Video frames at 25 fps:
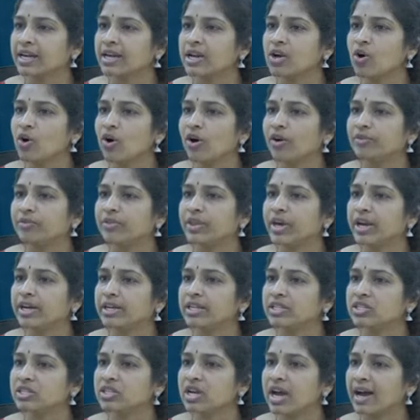on
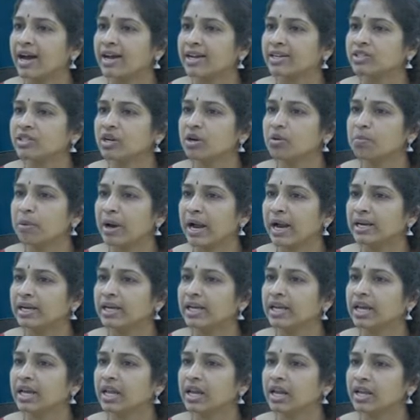that charged
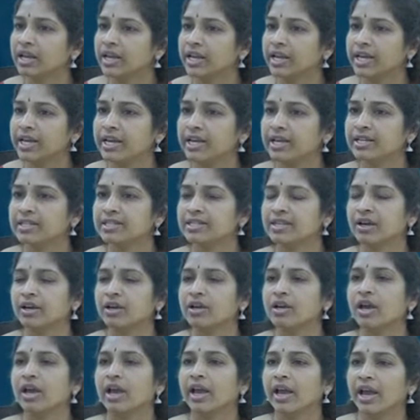particle is
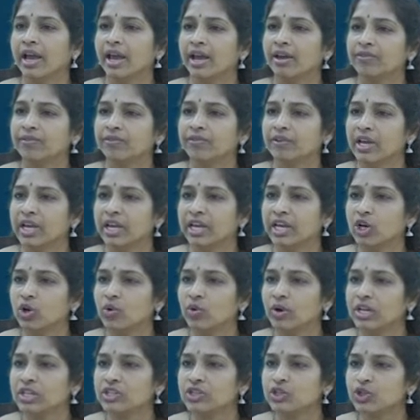F
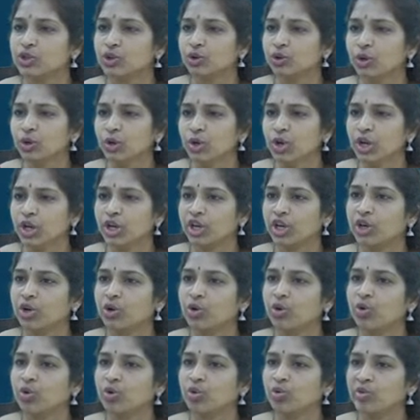equals to
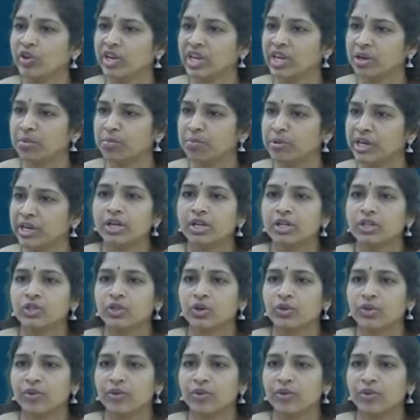QVB. So the